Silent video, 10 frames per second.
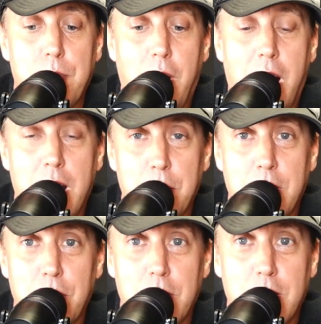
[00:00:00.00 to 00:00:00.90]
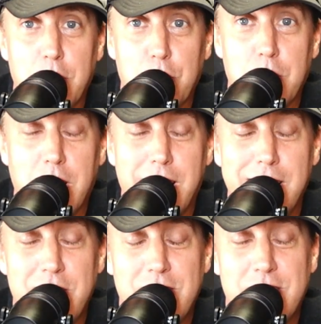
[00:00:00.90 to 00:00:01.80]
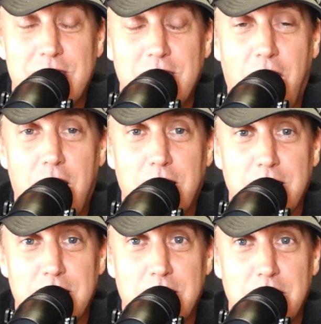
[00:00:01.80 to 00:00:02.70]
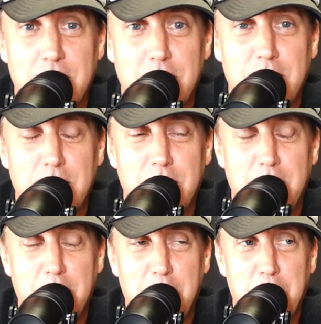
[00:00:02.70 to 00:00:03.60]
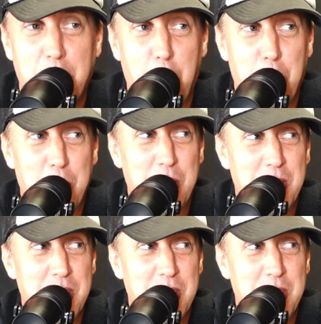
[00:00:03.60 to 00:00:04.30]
am giving this one a solid 4.9.